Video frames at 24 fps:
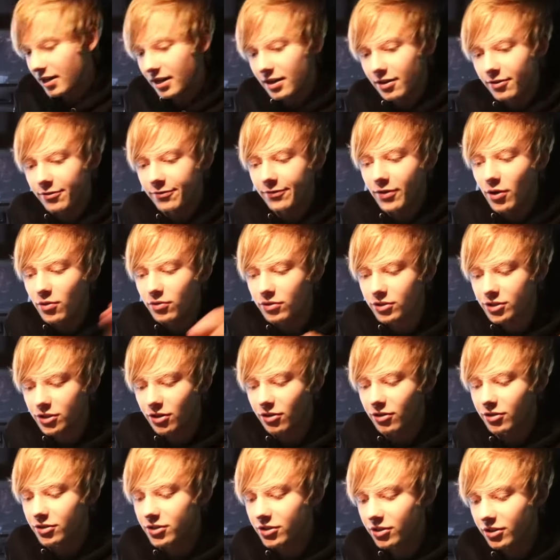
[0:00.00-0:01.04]
Got a phone
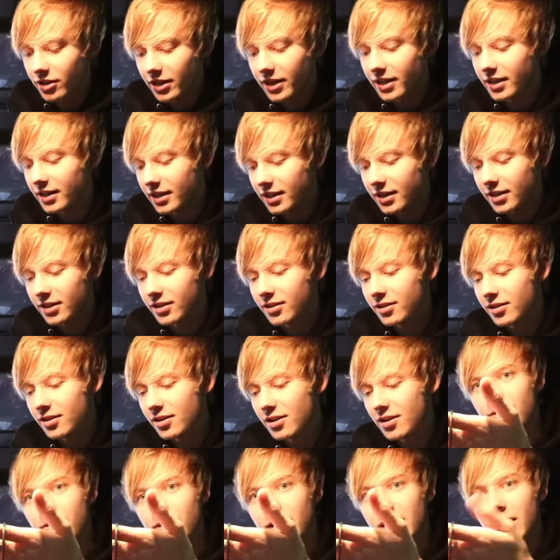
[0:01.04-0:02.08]
charger in here.
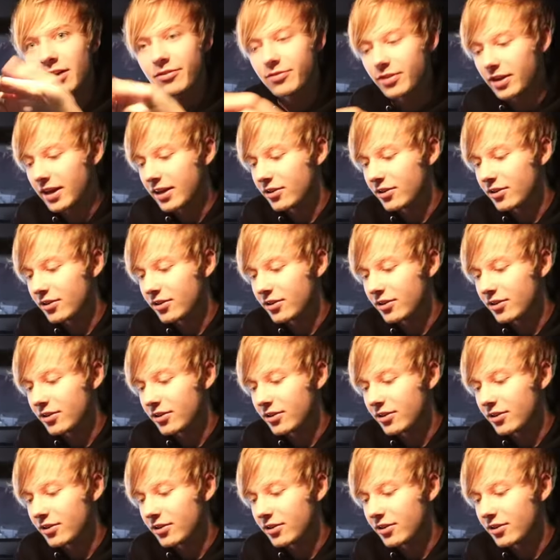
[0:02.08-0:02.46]
We have the